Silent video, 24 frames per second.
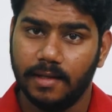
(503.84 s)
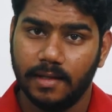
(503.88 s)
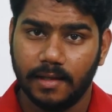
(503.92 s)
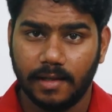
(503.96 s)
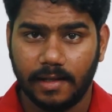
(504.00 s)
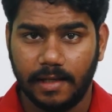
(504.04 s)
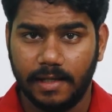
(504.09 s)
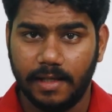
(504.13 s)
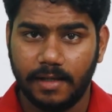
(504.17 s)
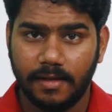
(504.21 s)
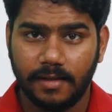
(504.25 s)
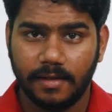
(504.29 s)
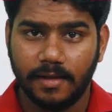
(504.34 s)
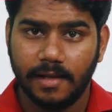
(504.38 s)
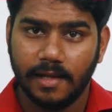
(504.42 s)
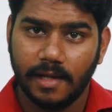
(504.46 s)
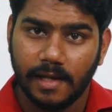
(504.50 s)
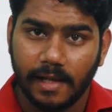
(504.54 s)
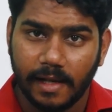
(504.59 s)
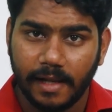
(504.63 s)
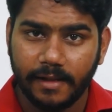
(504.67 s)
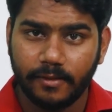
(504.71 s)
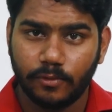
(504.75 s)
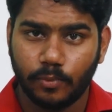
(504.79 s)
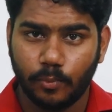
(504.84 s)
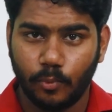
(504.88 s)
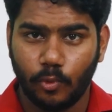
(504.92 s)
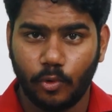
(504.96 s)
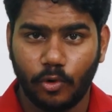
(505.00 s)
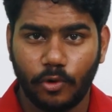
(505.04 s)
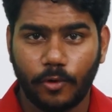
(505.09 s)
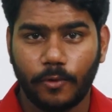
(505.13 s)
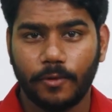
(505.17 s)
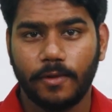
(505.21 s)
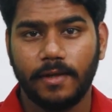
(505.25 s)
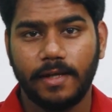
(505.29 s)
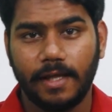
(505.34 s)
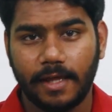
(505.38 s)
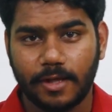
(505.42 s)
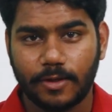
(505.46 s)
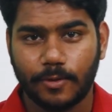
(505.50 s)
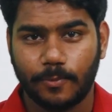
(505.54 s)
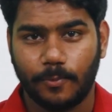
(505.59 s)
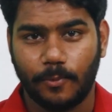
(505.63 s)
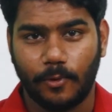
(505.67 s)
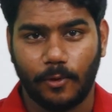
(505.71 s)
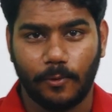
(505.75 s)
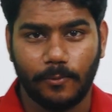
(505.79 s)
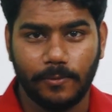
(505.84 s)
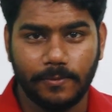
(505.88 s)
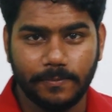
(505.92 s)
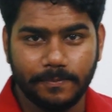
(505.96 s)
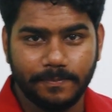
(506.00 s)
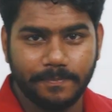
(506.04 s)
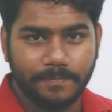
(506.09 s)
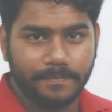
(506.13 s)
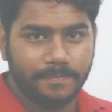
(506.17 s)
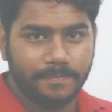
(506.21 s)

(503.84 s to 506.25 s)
Clear? Let's move on to the next problem.